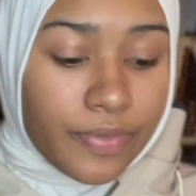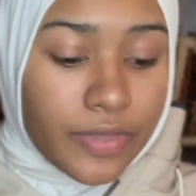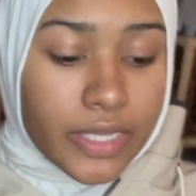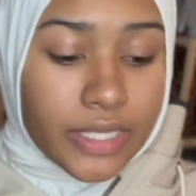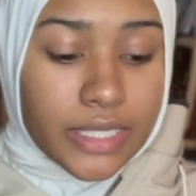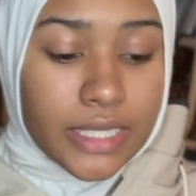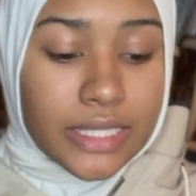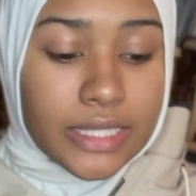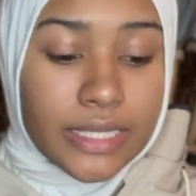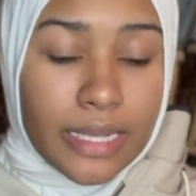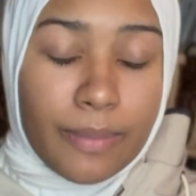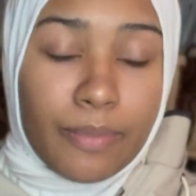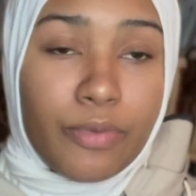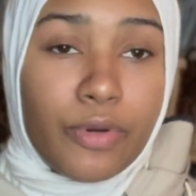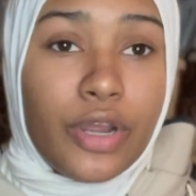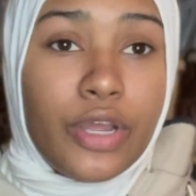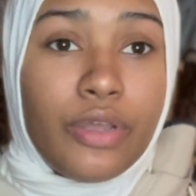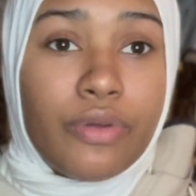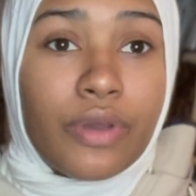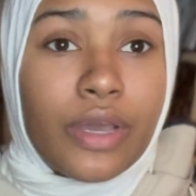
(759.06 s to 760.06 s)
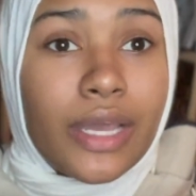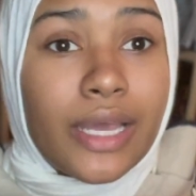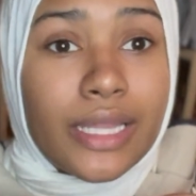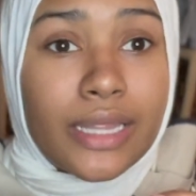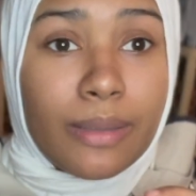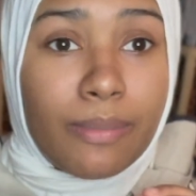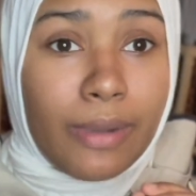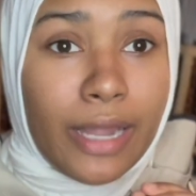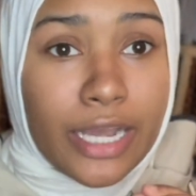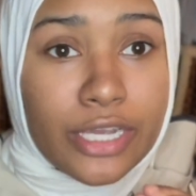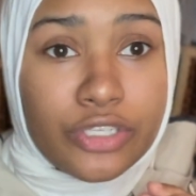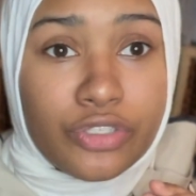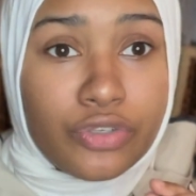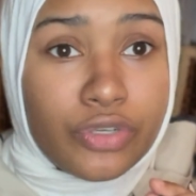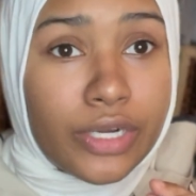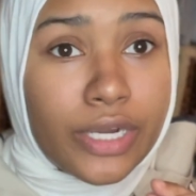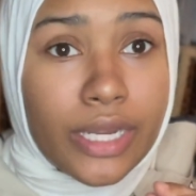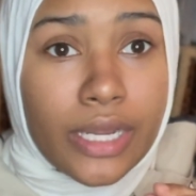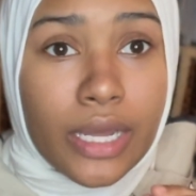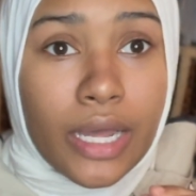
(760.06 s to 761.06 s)
This is separate. You can get the black
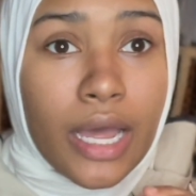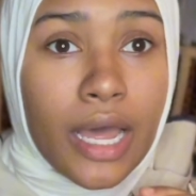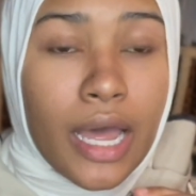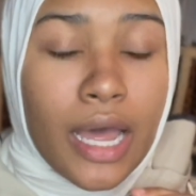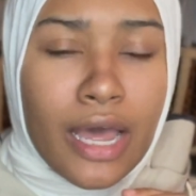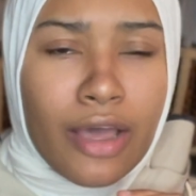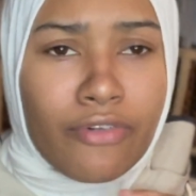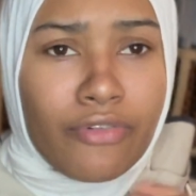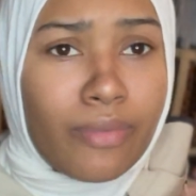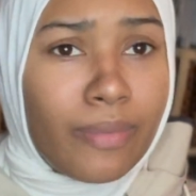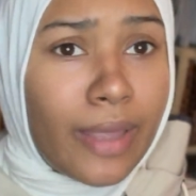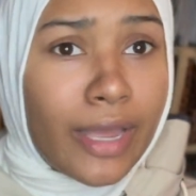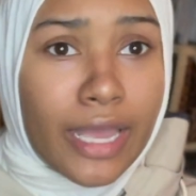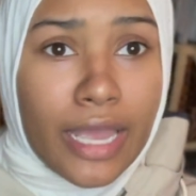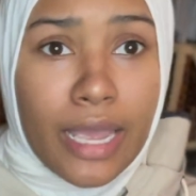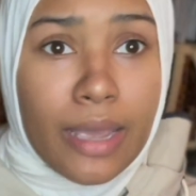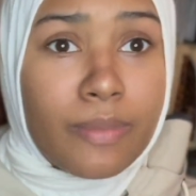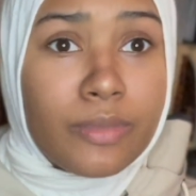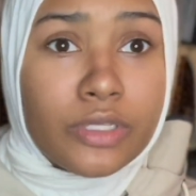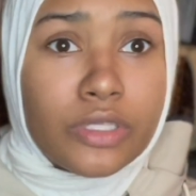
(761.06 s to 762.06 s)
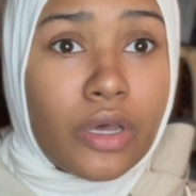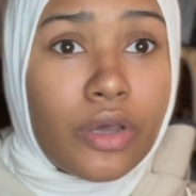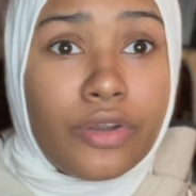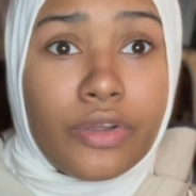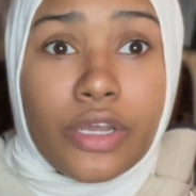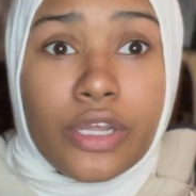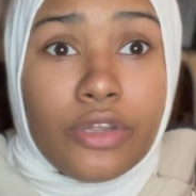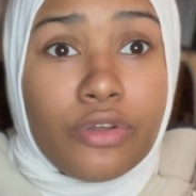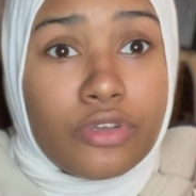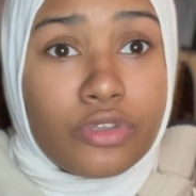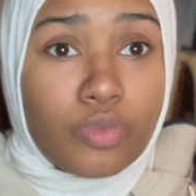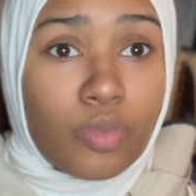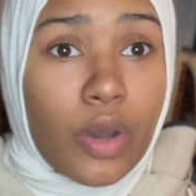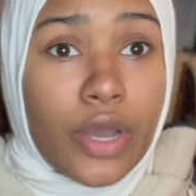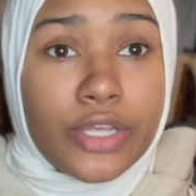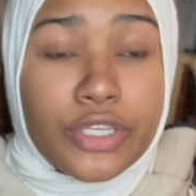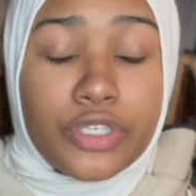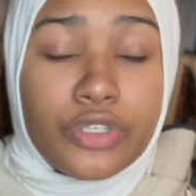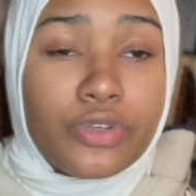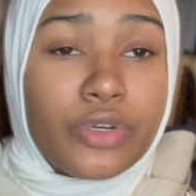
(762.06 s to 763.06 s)
string from like Amazon. You can use
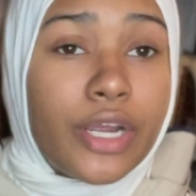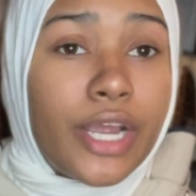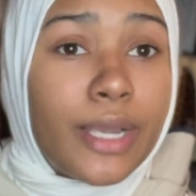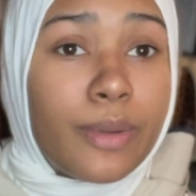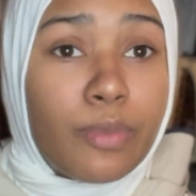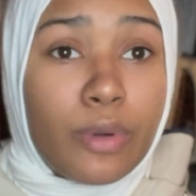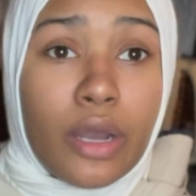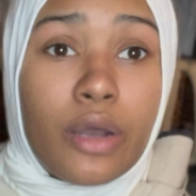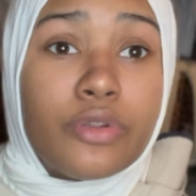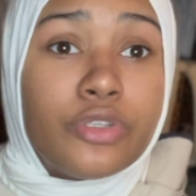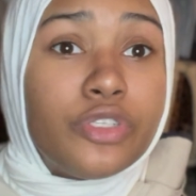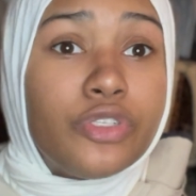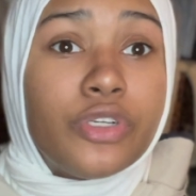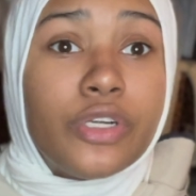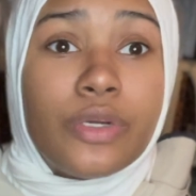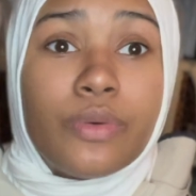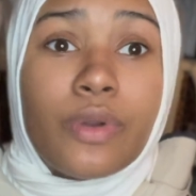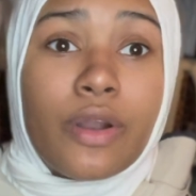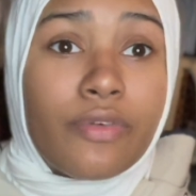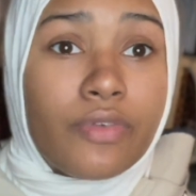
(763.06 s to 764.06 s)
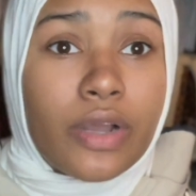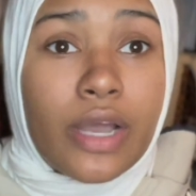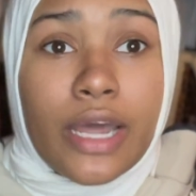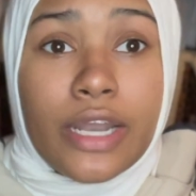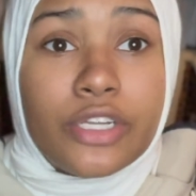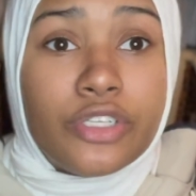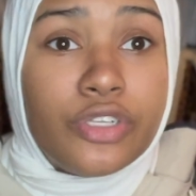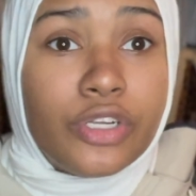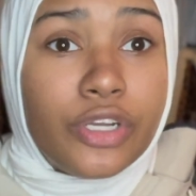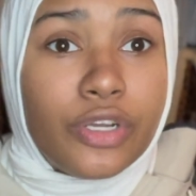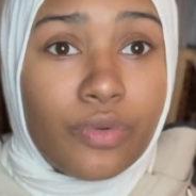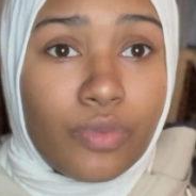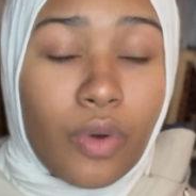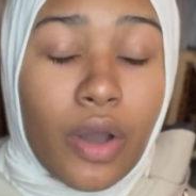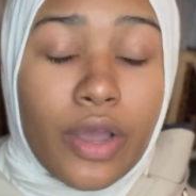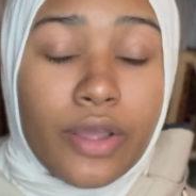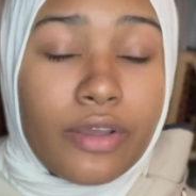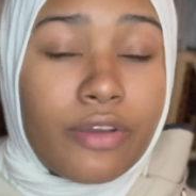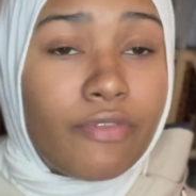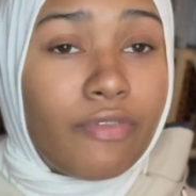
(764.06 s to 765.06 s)
white string, brown string, whatever kind of string you
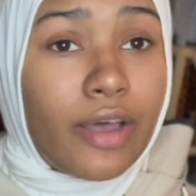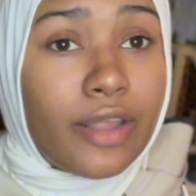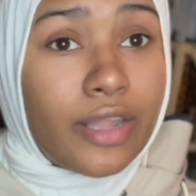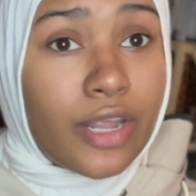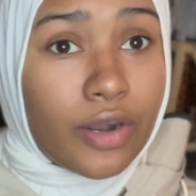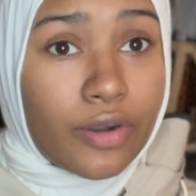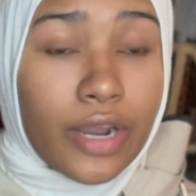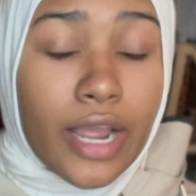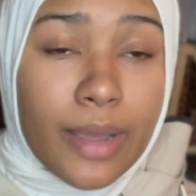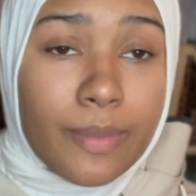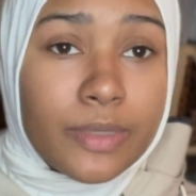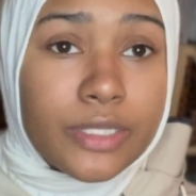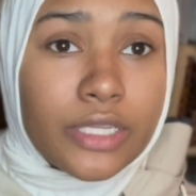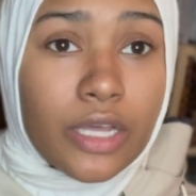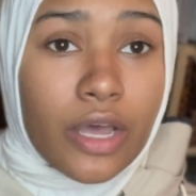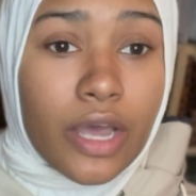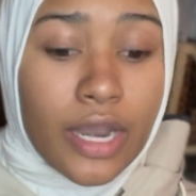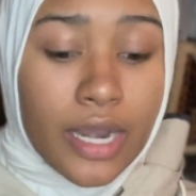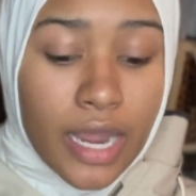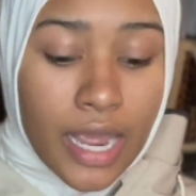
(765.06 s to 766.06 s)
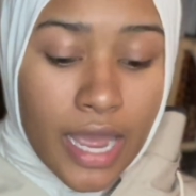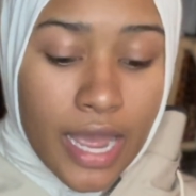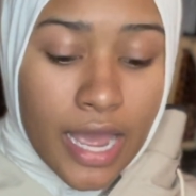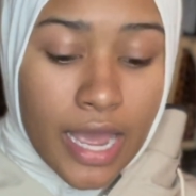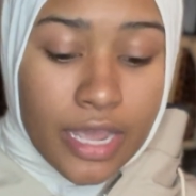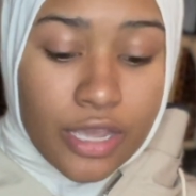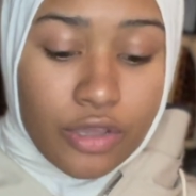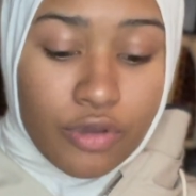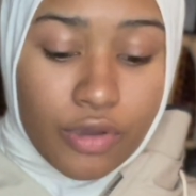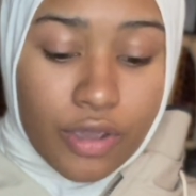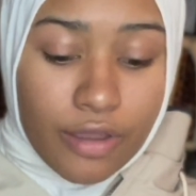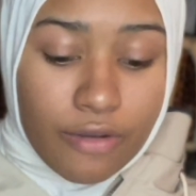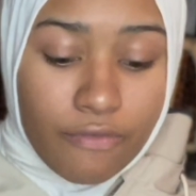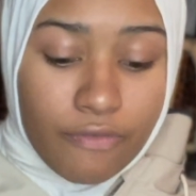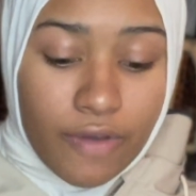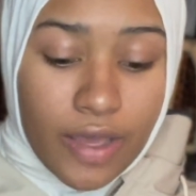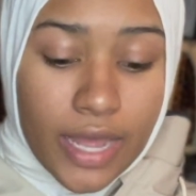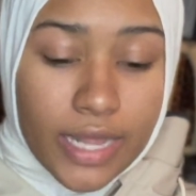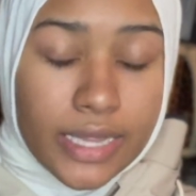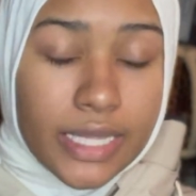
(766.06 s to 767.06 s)
want. You can find that on Amazon. You can
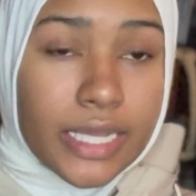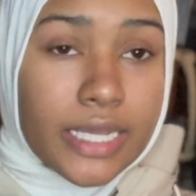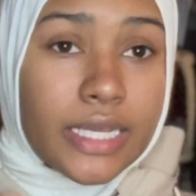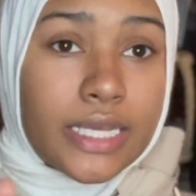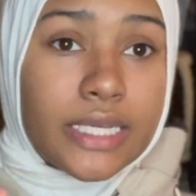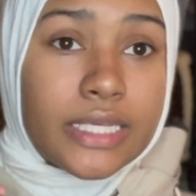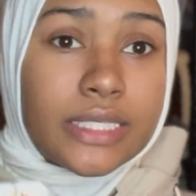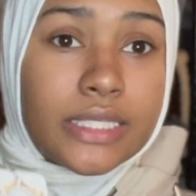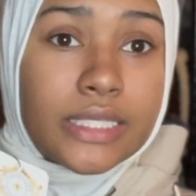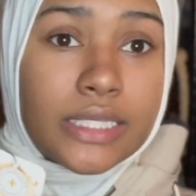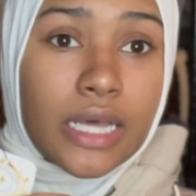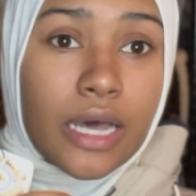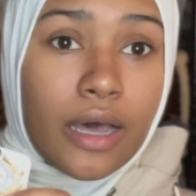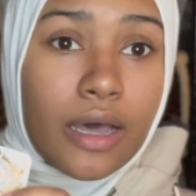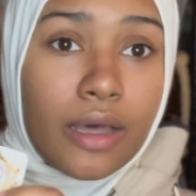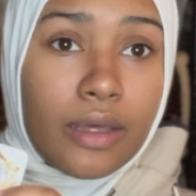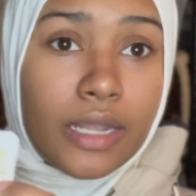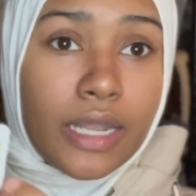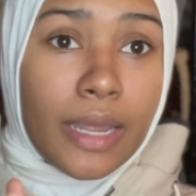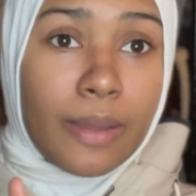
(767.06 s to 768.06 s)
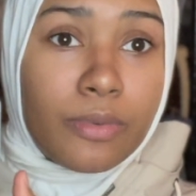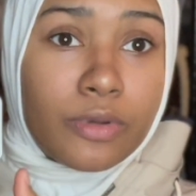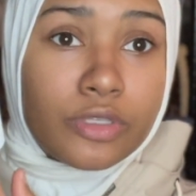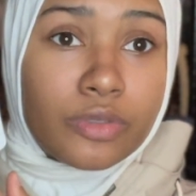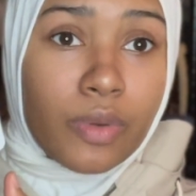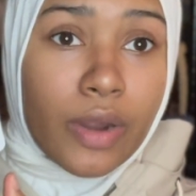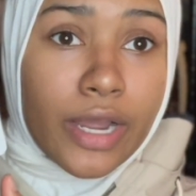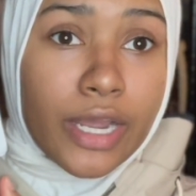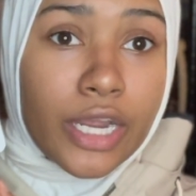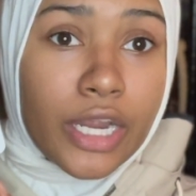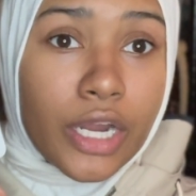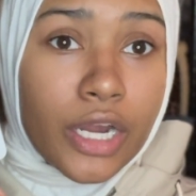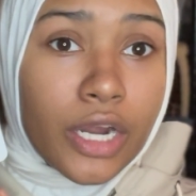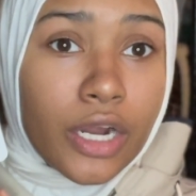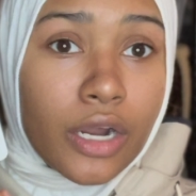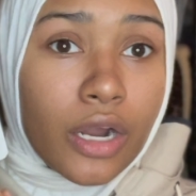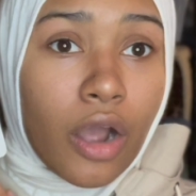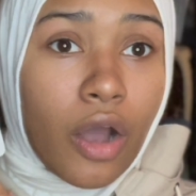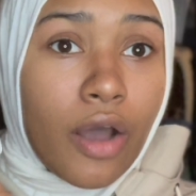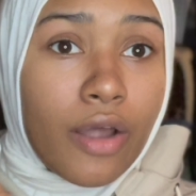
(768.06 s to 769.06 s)
find these labels right
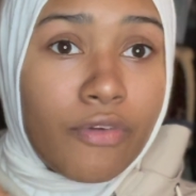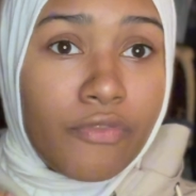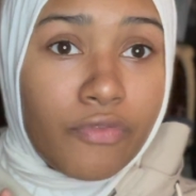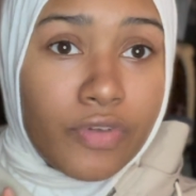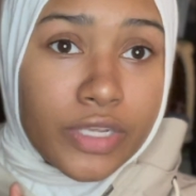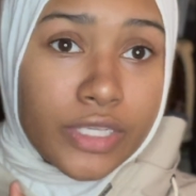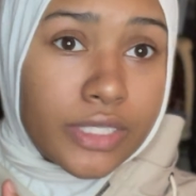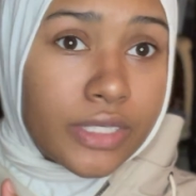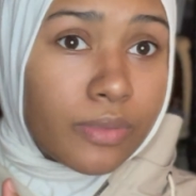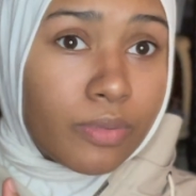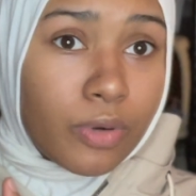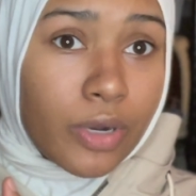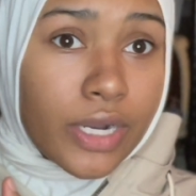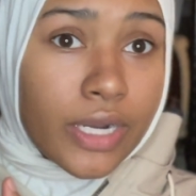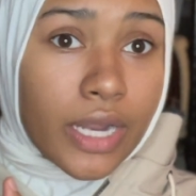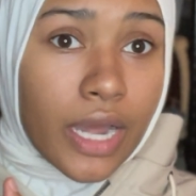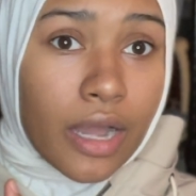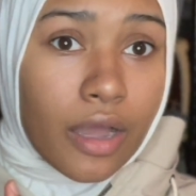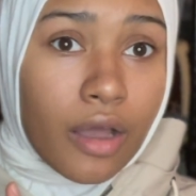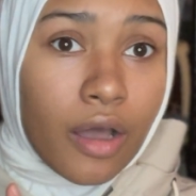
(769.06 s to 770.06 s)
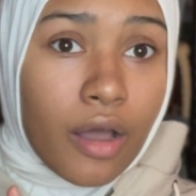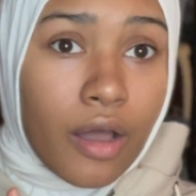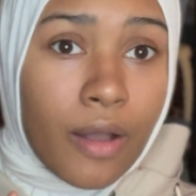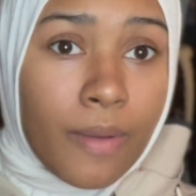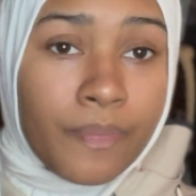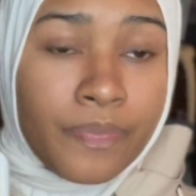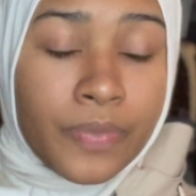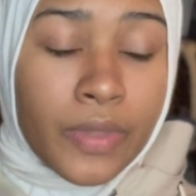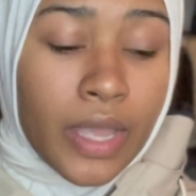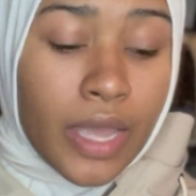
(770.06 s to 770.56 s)
here on vistaprint.com.